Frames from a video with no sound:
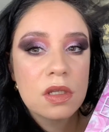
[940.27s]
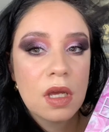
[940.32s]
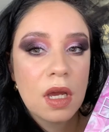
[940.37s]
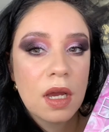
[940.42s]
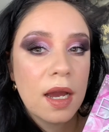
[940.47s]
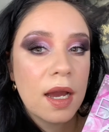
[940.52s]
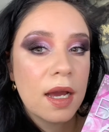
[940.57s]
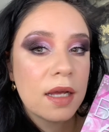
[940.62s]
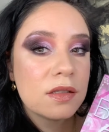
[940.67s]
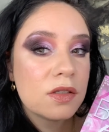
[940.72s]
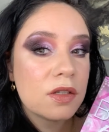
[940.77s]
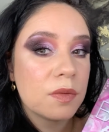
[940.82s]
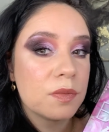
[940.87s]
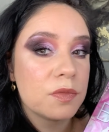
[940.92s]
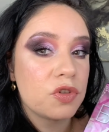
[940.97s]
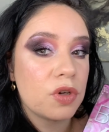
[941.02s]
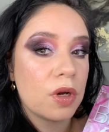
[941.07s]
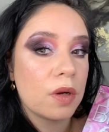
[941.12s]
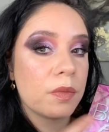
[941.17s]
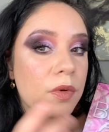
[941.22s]
I had some
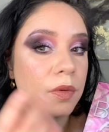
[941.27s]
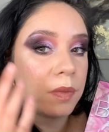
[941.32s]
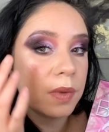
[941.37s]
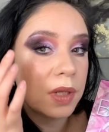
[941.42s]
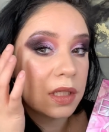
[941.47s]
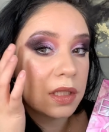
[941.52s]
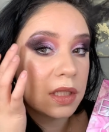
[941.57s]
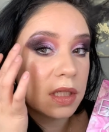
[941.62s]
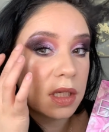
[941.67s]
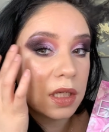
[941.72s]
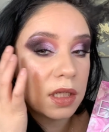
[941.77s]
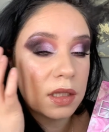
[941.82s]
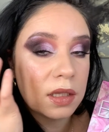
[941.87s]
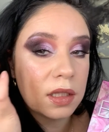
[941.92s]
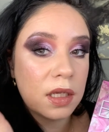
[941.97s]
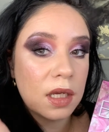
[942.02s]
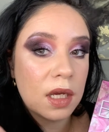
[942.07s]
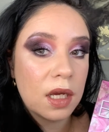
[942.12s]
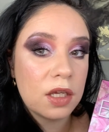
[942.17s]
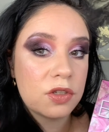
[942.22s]
trouble blending in
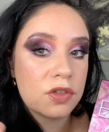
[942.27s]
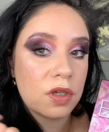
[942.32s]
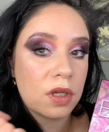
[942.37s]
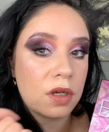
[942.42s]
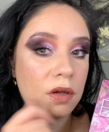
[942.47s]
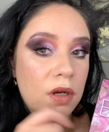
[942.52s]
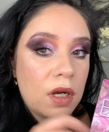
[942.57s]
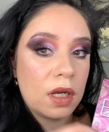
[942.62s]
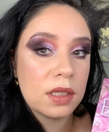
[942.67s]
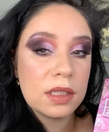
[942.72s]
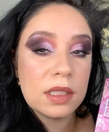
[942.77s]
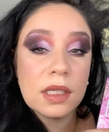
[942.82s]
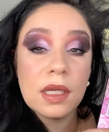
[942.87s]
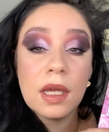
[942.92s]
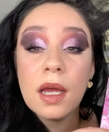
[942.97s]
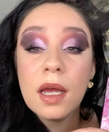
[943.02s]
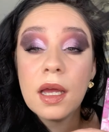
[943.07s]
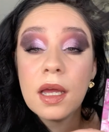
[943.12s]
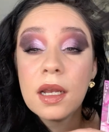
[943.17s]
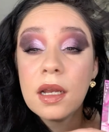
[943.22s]
the eyeshadow at the
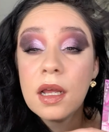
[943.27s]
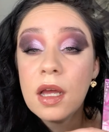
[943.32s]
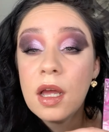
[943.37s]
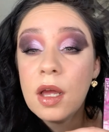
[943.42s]
end,